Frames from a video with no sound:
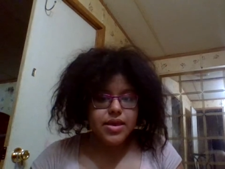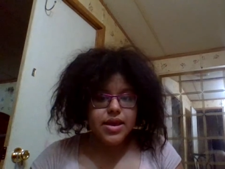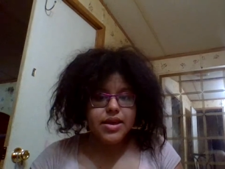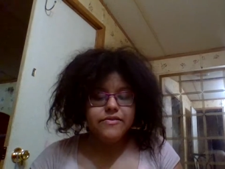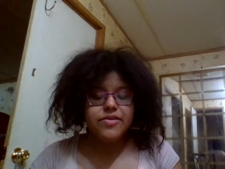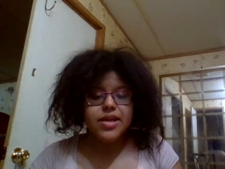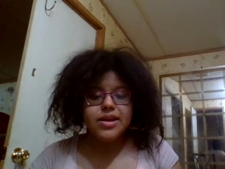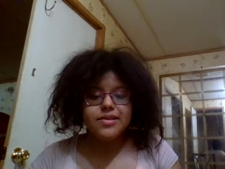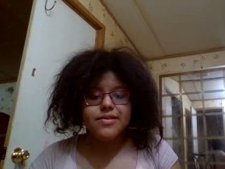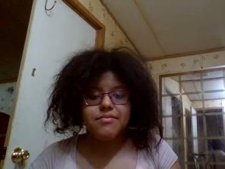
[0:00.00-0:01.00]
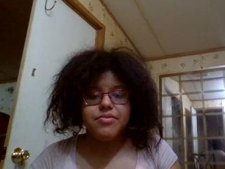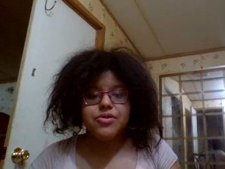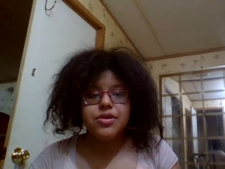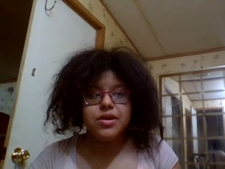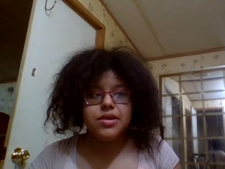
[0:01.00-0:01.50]
And I feel like it's
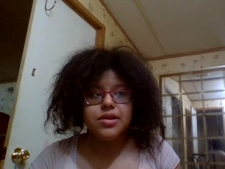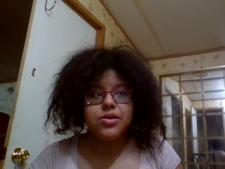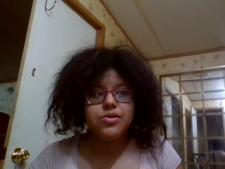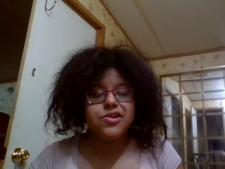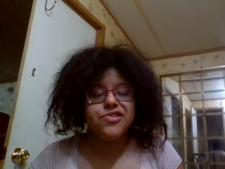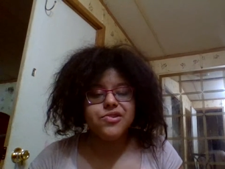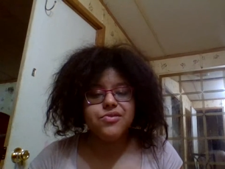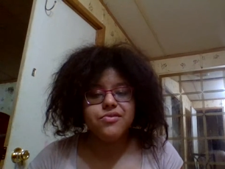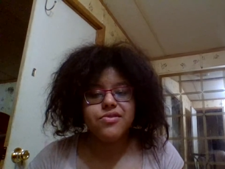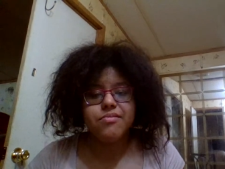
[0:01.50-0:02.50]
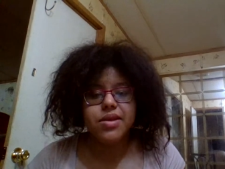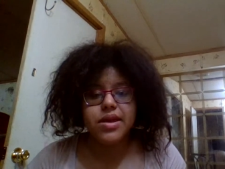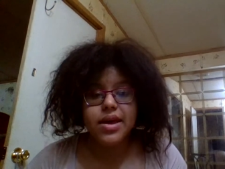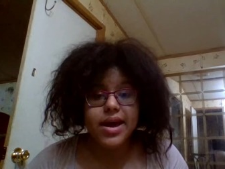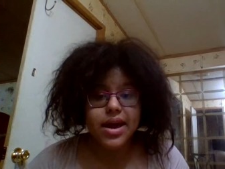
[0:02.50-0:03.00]
important. The Lord showed to me
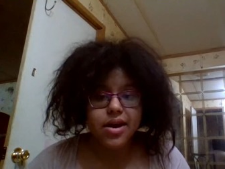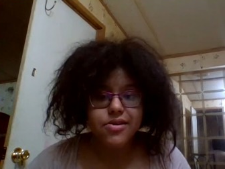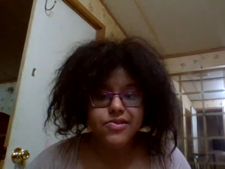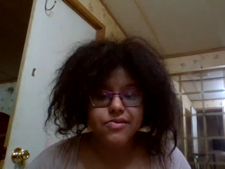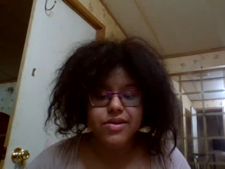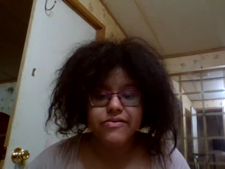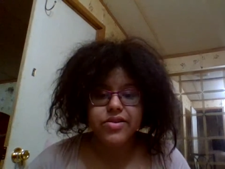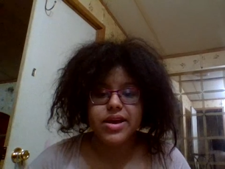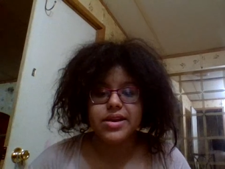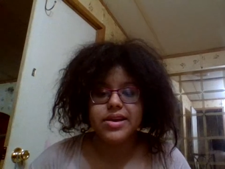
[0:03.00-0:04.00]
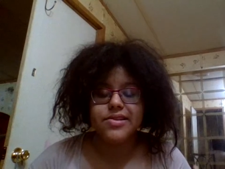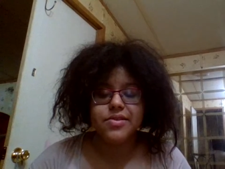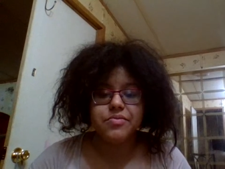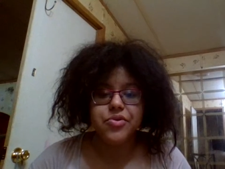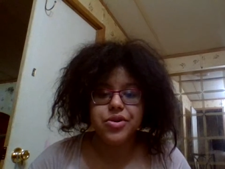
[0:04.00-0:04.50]
tonight also. I feel like that it's
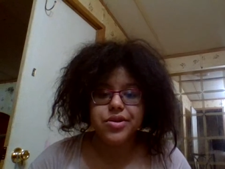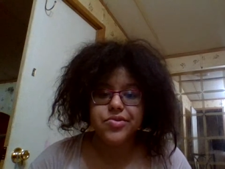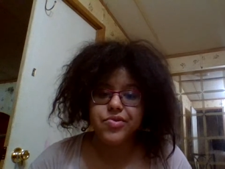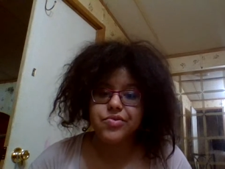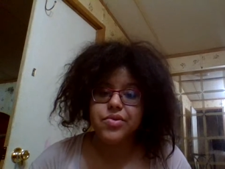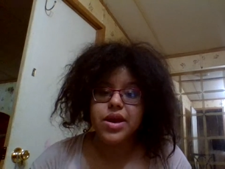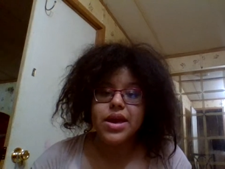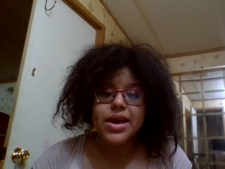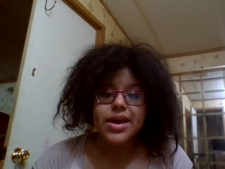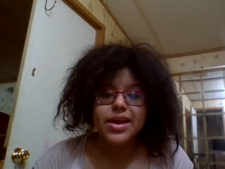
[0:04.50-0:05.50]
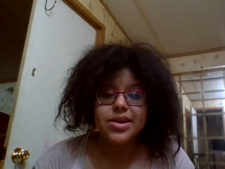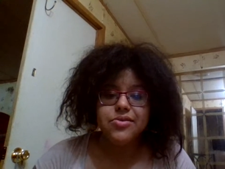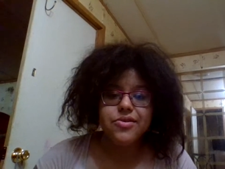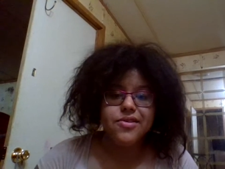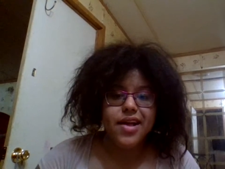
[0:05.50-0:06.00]
important to
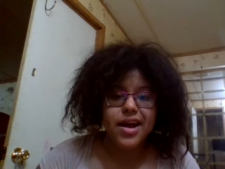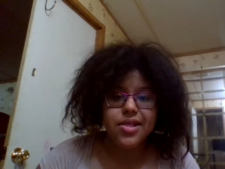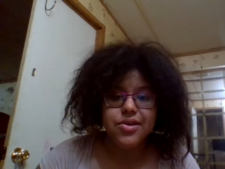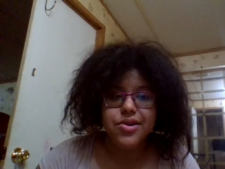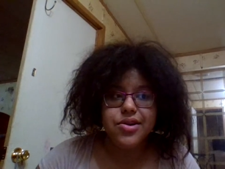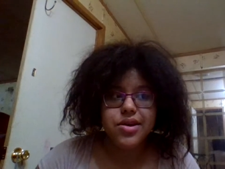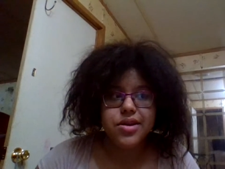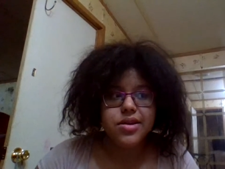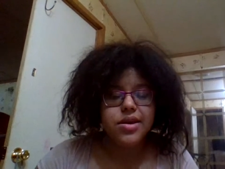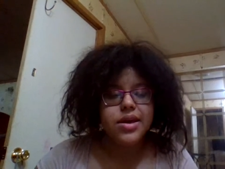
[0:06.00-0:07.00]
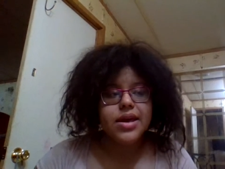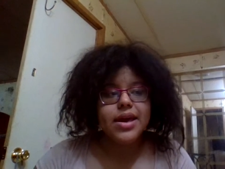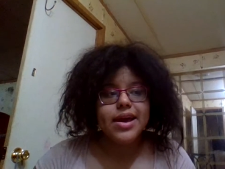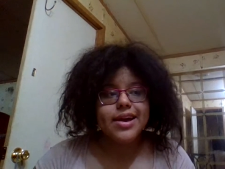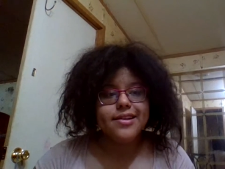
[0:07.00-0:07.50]
increase our learning
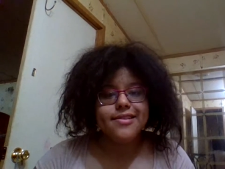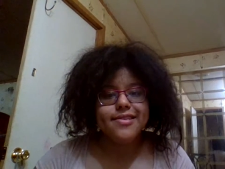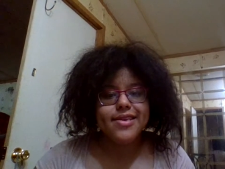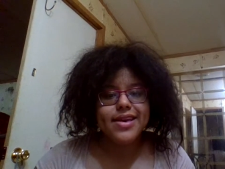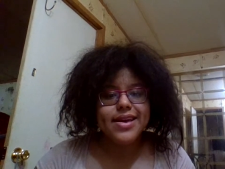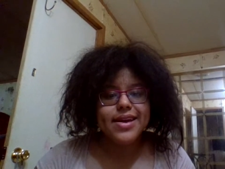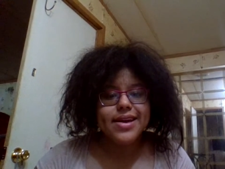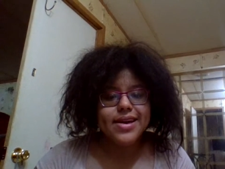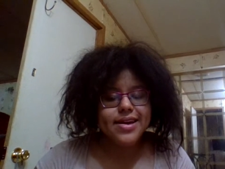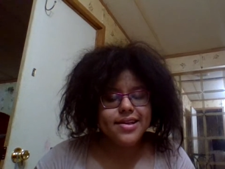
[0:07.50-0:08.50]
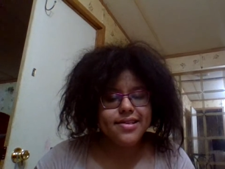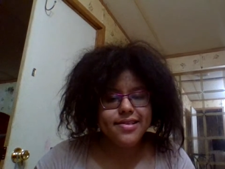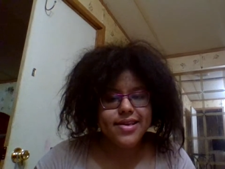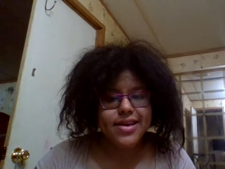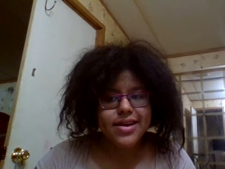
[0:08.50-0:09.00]
and seek,
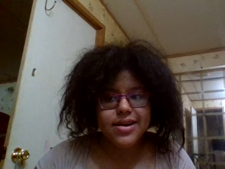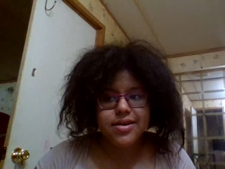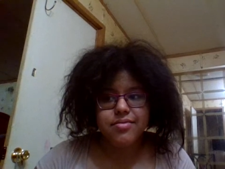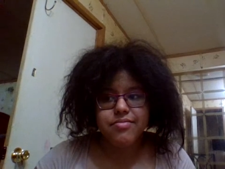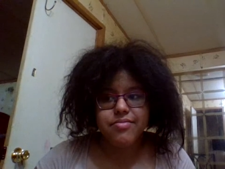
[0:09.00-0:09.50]
seek, um,